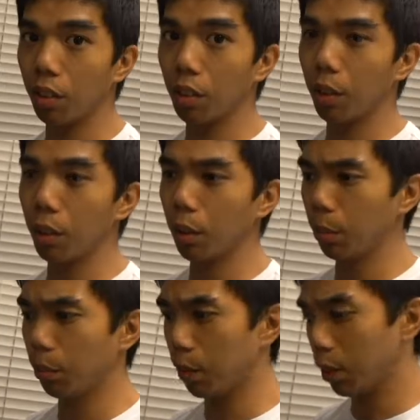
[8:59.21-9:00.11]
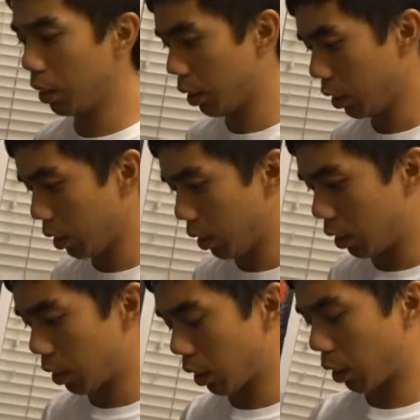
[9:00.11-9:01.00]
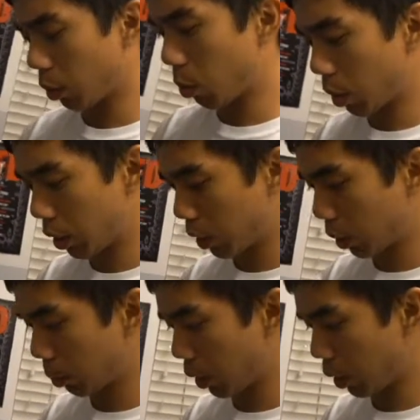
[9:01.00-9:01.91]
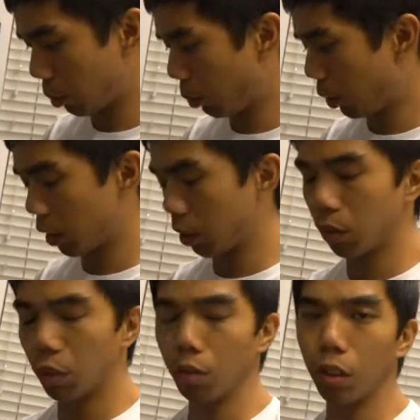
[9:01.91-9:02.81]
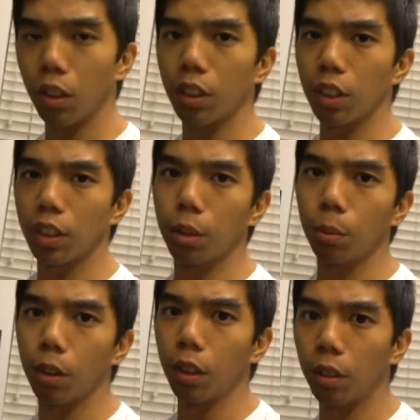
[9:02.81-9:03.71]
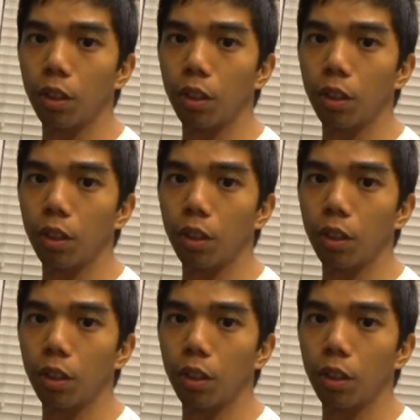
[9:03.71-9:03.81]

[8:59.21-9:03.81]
Um, it's like 1 something in the morning, 1.46 in the morning.